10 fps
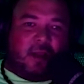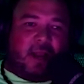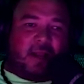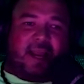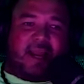
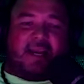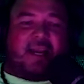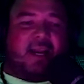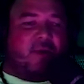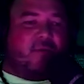And
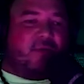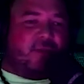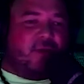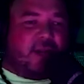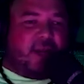technically what we do
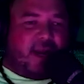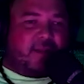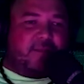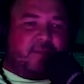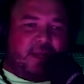with a lot of
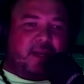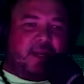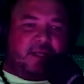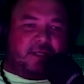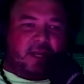the meat
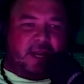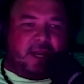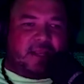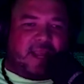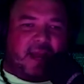is a lot
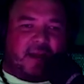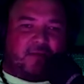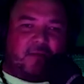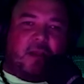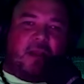of the cattle,